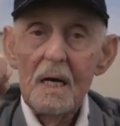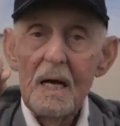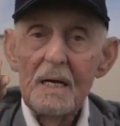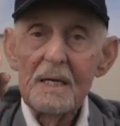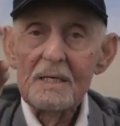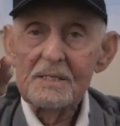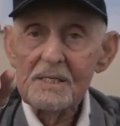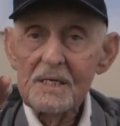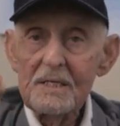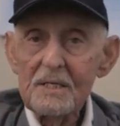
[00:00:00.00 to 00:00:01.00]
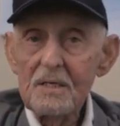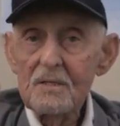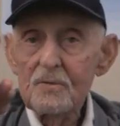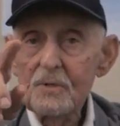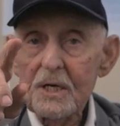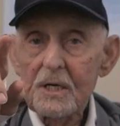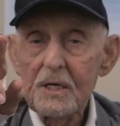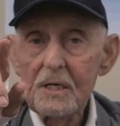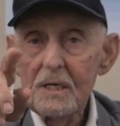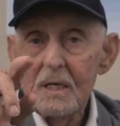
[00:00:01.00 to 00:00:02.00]
and I see uh, Rick,
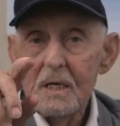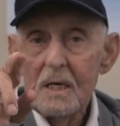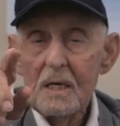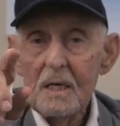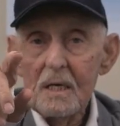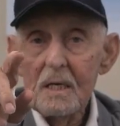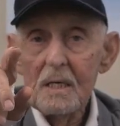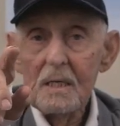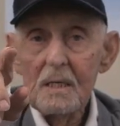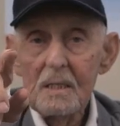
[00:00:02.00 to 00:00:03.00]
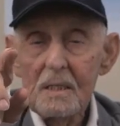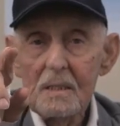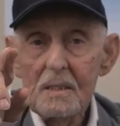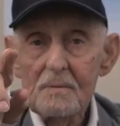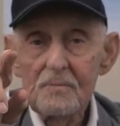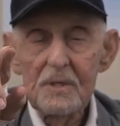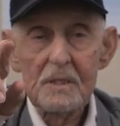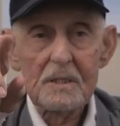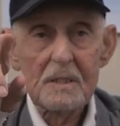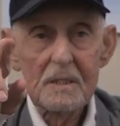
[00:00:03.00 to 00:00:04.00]
uh,
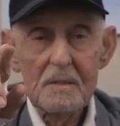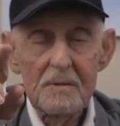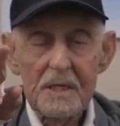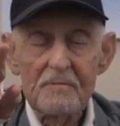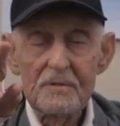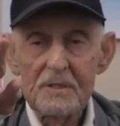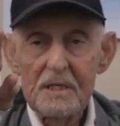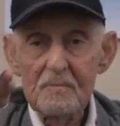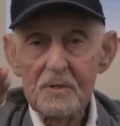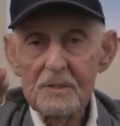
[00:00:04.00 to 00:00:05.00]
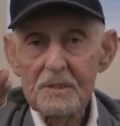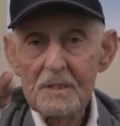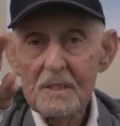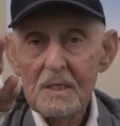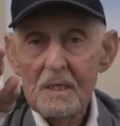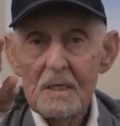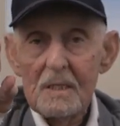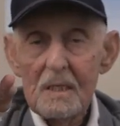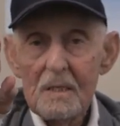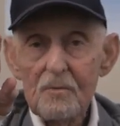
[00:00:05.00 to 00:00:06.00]
Rick, whatever his name was,
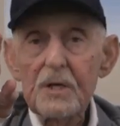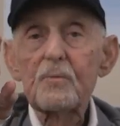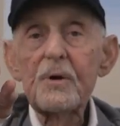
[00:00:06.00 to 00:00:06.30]
Rick